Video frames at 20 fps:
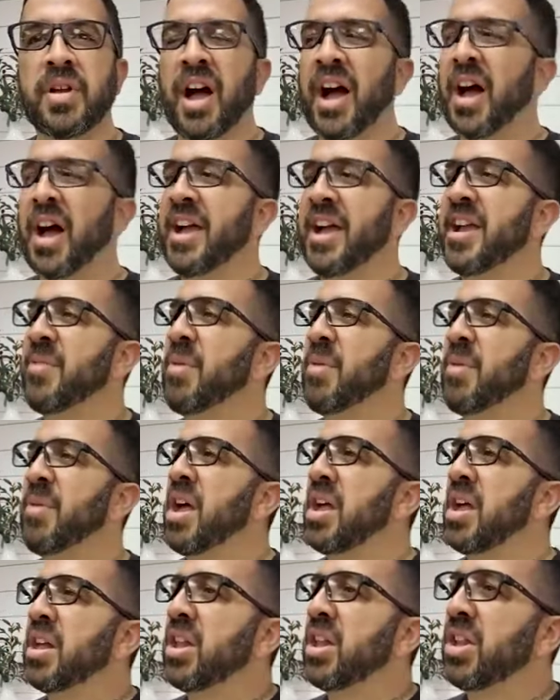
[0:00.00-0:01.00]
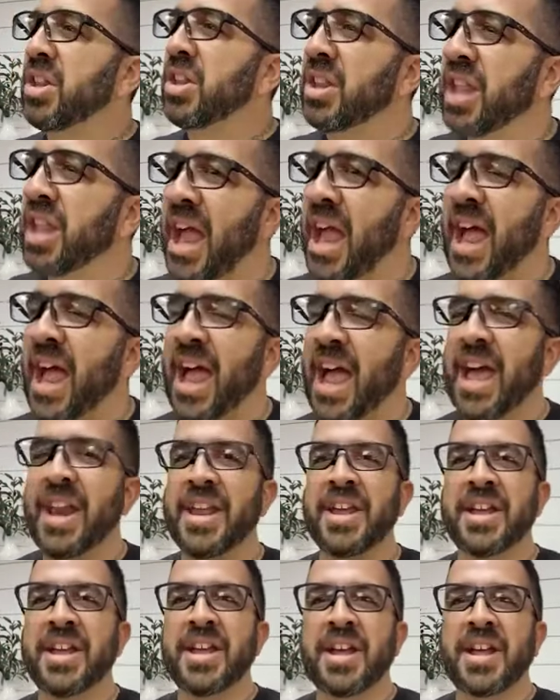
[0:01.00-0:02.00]
I am glad
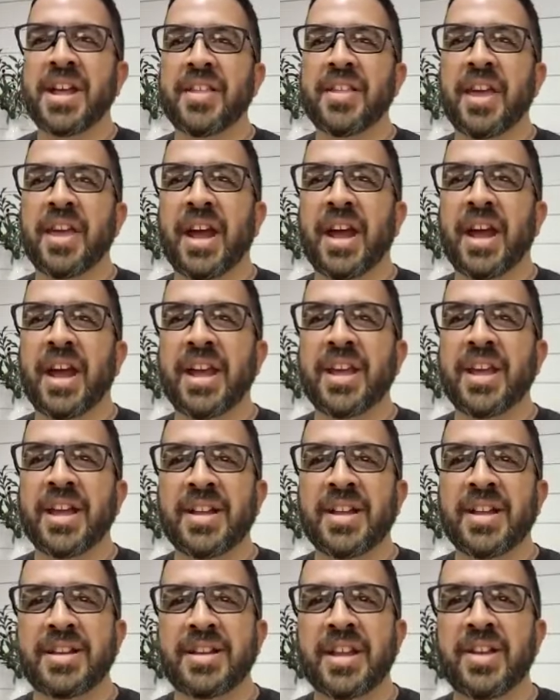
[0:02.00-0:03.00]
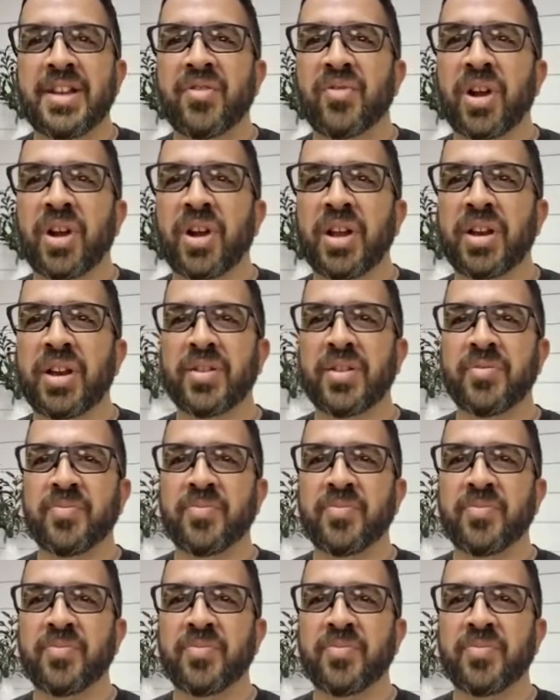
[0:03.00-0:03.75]
that I didn't run.